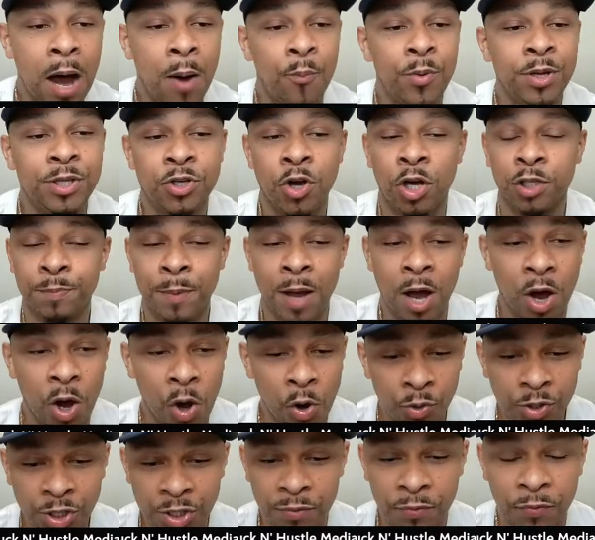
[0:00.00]
We talked about
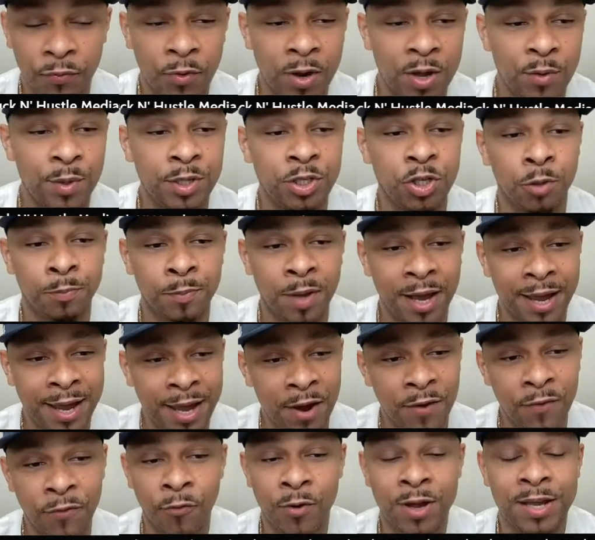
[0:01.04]
ocean freight. We talked about
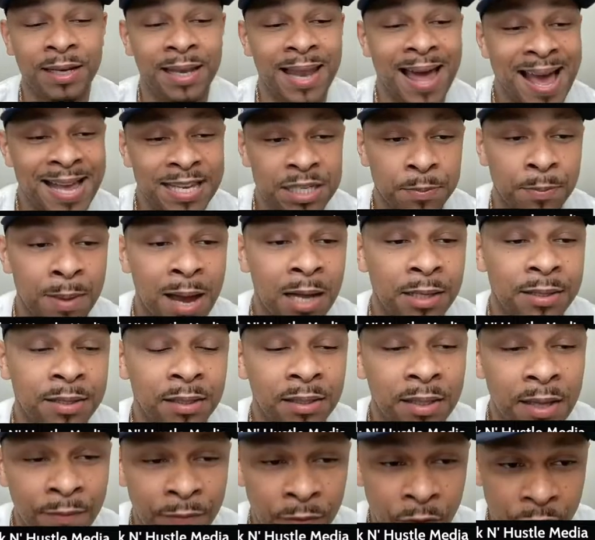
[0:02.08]
air freight, last mile
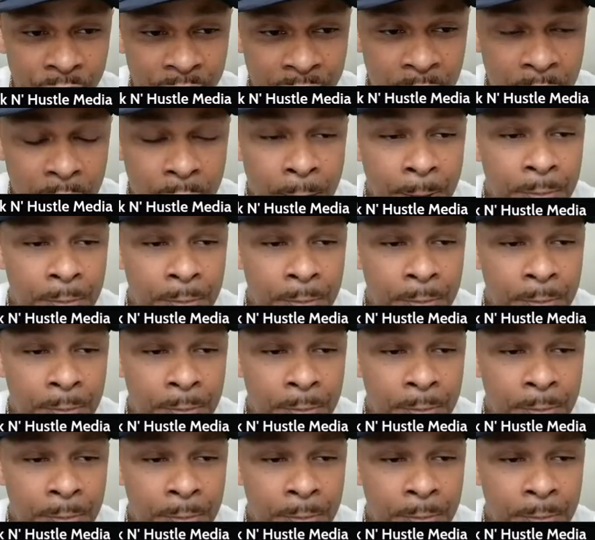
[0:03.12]
delivery.